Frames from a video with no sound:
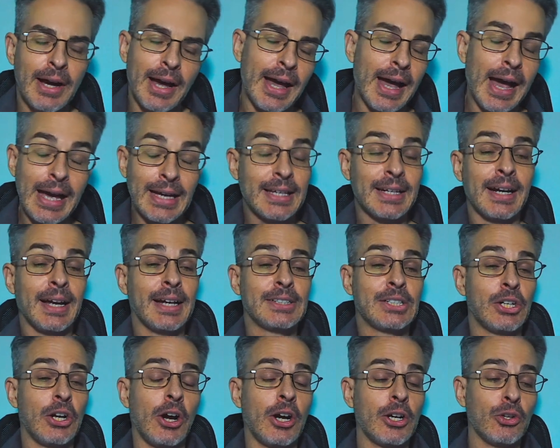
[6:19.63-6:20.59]
I can
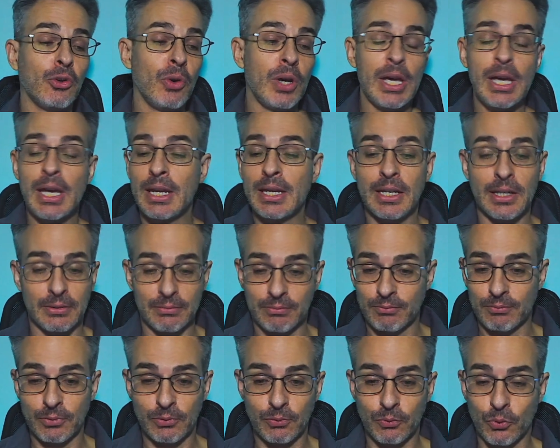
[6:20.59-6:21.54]
actually argue any
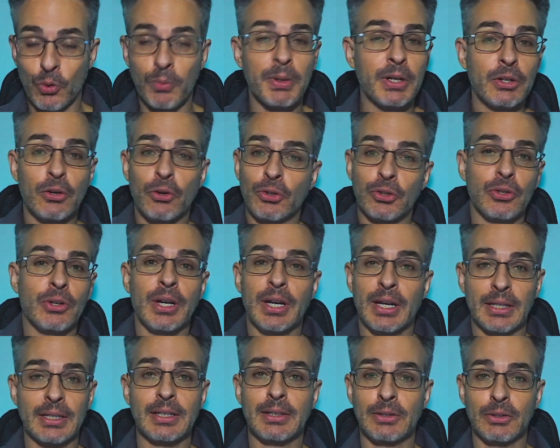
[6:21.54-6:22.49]
woman on your
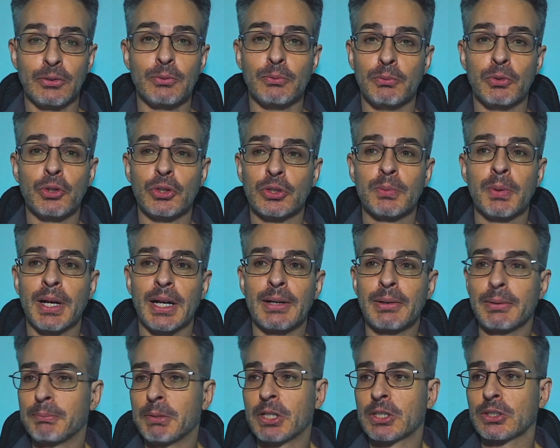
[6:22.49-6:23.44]
hand, it looks
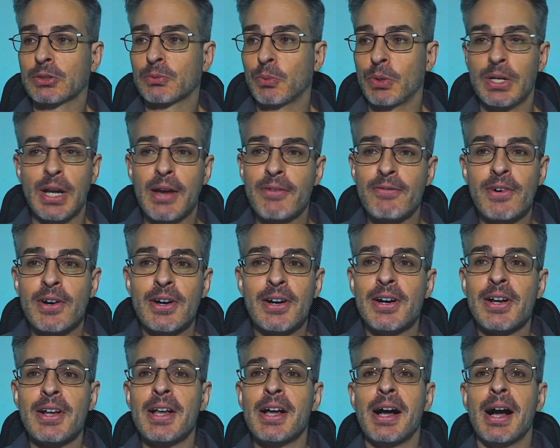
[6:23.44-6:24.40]
better, because
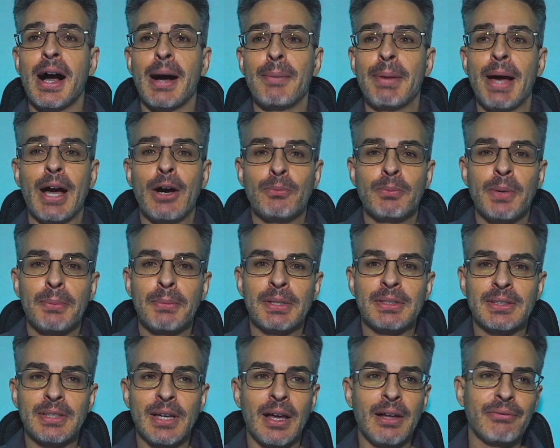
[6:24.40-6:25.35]
whenever I'm out by
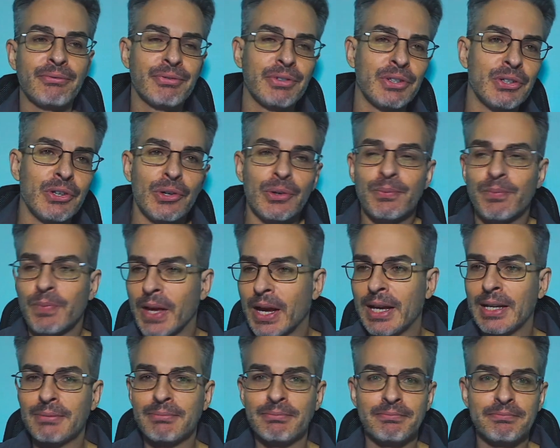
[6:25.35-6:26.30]
myself,
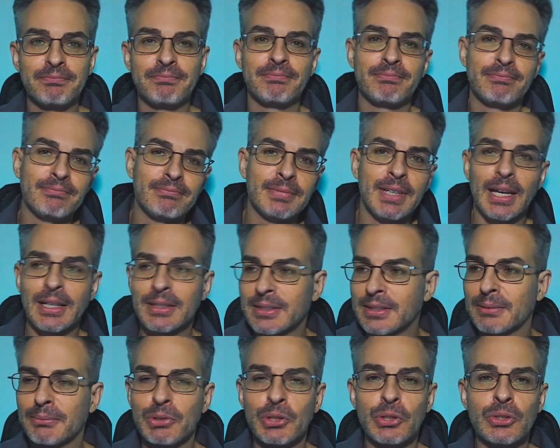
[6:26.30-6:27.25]
I get
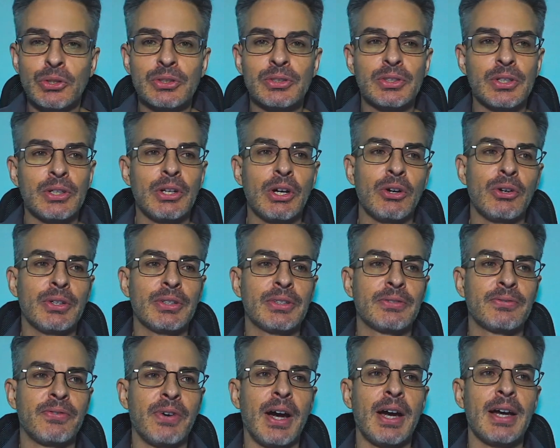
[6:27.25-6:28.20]
some looks,
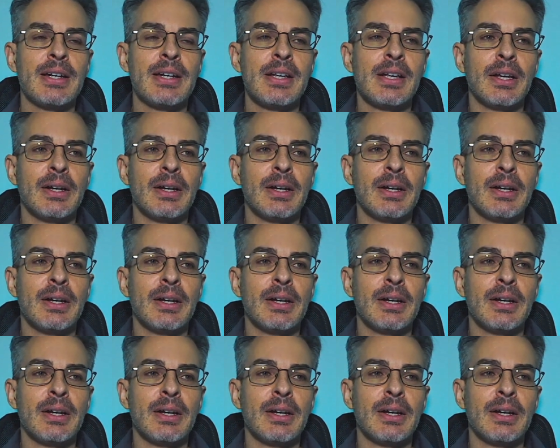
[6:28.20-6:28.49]
it's fine.